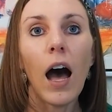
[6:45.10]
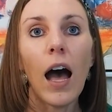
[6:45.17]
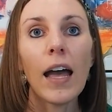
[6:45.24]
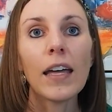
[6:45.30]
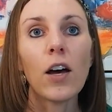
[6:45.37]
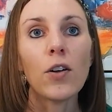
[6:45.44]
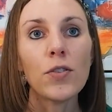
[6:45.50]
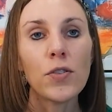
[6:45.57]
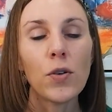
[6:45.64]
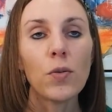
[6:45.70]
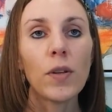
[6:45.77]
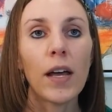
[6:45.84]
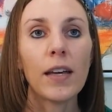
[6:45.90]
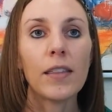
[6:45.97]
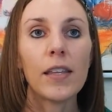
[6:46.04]
I also
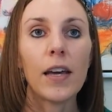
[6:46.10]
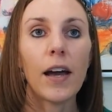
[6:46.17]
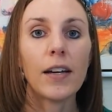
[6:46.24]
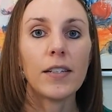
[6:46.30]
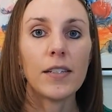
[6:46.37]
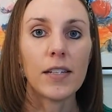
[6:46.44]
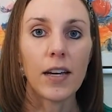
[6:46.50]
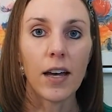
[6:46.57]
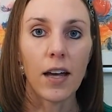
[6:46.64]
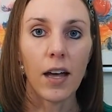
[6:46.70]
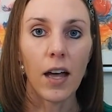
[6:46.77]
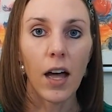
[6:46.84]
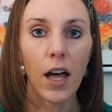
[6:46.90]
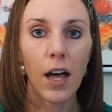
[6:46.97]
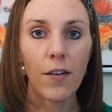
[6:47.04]
like the
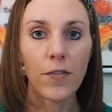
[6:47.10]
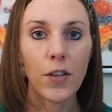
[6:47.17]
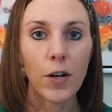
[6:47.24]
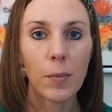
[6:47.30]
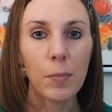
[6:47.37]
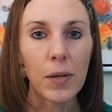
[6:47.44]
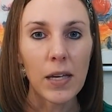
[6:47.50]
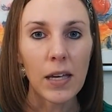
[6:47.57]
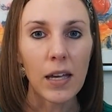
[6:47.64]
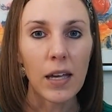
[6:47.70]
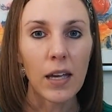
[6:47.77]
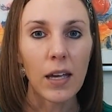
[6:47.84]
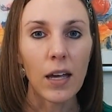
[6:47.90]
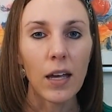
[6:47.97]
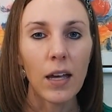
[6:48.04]
idea of there
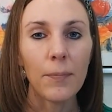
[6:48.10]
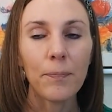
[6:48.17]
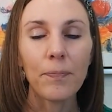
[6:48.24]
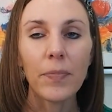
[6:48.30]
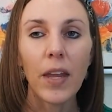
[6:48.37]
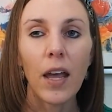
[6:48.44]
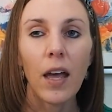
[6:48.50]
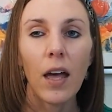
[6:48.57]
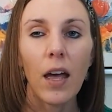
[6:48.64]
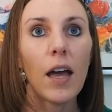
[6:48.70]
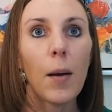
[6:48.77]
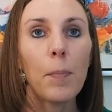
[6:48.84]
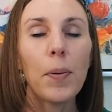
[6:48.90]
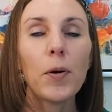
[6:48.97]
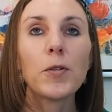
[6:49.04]
being
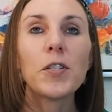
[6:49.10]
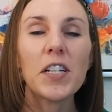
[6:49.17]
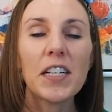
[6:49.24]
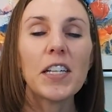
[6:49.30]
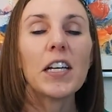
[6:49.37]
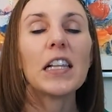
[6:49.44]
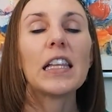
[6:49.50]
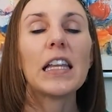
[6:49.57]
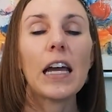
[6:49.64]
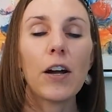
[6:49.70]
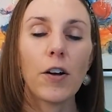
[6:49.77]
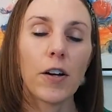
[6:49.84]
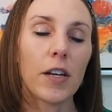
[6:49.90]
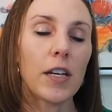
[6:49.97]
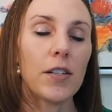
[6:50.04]
a
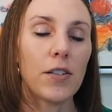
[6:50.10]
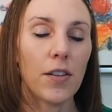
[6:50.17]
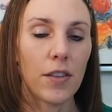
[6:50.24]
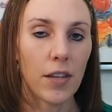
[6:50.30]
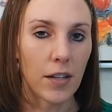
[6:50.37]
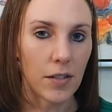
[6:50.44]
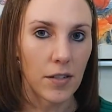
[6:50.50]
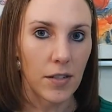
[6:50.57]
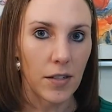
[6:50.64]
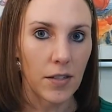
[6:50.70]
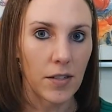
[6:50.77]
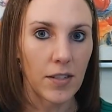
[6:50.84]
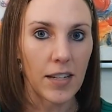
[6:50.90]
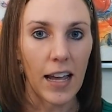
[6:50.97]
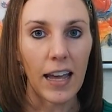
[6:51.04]
particularity to this,
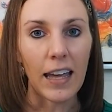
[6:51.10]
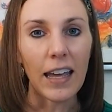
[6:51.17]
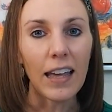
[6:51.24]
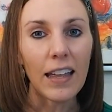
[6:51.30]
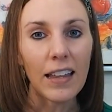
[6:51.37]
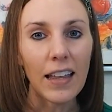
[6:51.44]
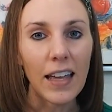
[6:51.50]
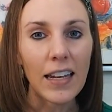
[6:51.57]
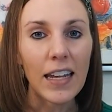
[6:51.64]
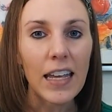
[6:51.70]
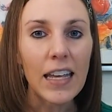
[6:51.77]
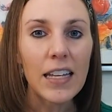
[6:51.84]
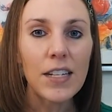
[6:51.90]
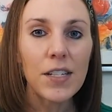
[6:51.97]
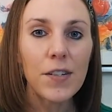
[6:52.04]
let's say, an
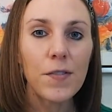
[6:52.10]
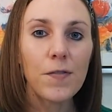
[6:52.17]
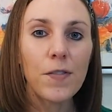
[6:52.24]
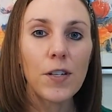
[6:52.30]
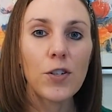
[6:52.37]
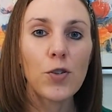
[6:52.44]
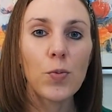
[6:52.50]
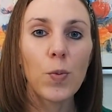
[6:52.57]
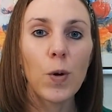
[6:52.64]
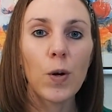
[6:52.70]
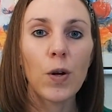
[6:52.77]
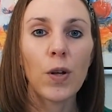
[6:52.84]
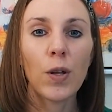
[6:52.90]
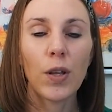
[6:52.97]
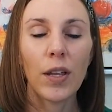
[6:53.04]

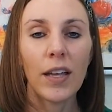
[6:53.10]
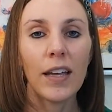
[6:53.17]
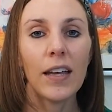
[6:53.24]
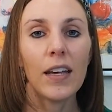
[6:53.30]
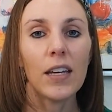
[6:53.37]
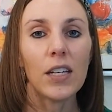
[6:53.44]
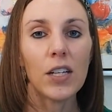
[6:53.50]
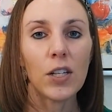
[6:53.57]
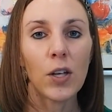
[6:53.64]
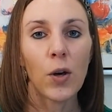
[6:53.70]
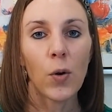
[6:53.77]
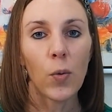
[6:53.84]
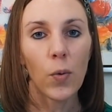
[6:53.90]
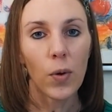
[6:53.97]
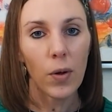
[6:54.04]
individual, you
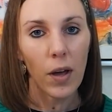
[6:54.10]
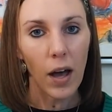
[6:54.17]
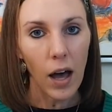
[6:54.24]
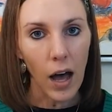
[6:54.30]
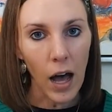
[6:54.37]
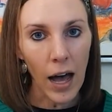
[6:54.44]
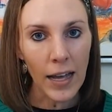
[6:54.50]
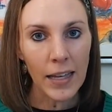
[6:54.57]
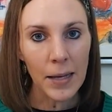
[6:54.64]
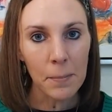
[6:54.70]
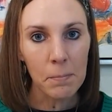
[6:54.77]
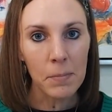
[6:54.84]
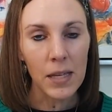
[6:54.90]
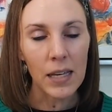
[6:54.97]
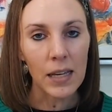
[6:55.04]
know, I
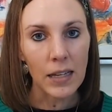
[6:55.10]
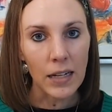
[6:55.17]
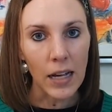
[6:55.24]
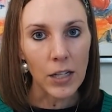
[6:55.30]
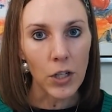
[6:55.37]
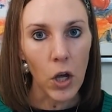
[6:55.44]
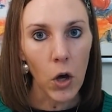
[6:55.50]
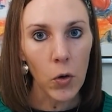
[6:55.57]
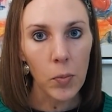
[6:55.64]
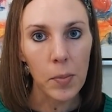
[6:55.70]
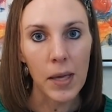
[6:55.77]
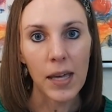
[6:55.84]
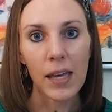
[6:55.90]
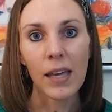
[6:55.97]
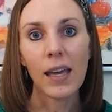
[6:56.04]
am me and I know
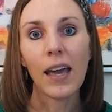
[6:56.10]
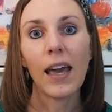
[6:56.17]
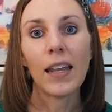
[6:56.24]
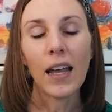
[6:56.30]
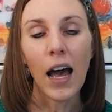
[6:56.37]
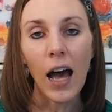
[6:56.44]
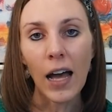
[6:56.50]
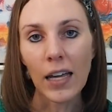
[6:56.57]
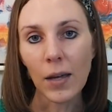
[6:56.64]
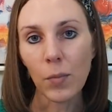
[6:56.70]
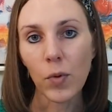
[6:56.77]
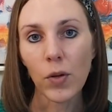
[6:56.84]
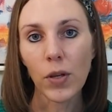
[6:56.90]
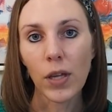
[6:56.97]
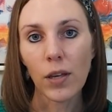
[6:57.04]
me, and I am
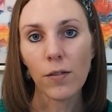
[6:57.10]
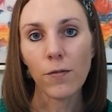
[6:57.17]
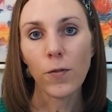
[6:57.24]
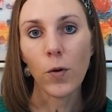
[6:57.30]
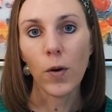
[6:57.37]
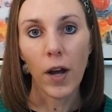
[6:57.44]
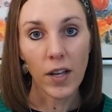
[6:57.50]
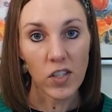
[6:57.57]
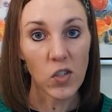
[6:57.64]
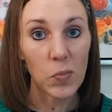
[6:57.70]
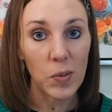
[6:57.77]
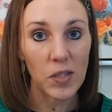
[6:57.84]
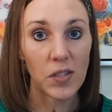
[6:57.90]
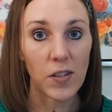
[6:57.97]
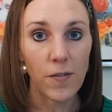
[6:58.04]
looking for a
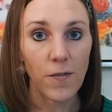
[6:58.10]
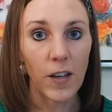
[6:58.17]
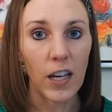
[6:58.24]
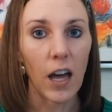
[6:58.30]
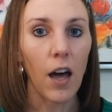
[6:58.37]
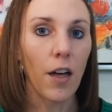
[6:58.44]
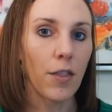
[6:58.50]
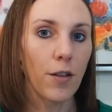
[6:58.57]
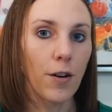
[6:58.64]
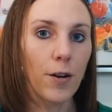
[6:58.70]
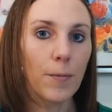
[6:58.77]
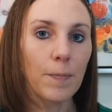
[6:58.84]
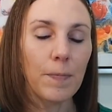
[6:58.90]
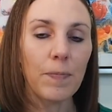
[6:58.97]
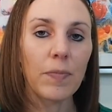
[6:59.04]
specific other.